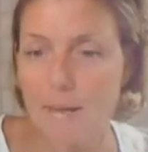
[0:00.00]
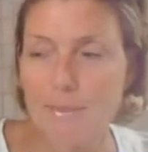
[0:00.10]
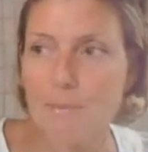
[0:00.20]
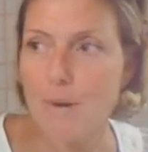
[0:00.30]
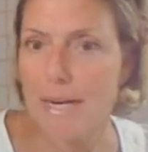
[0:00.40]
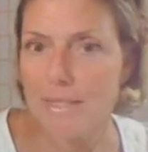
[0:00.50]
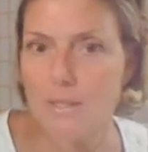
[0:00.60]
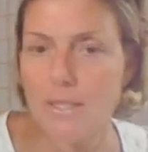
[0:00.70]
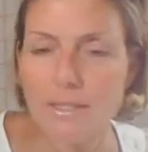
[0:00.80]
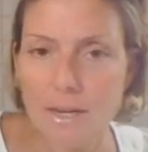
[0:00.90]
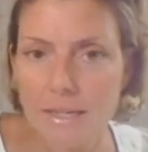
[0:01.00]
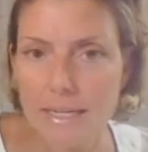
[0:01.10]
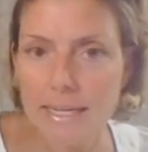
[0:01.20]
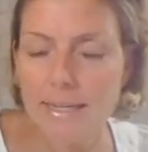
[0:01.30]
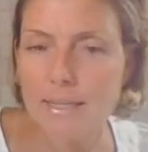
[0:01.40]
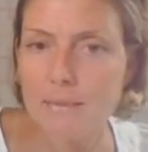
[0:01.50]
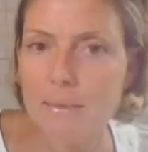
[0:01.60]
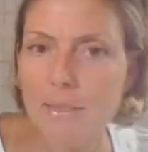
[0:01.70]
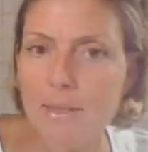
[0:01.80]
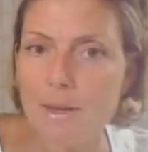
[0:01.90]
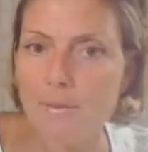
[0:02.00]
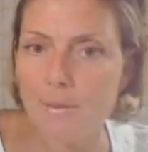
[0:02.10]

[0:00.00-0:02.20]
I've been practicing Donna Eden's method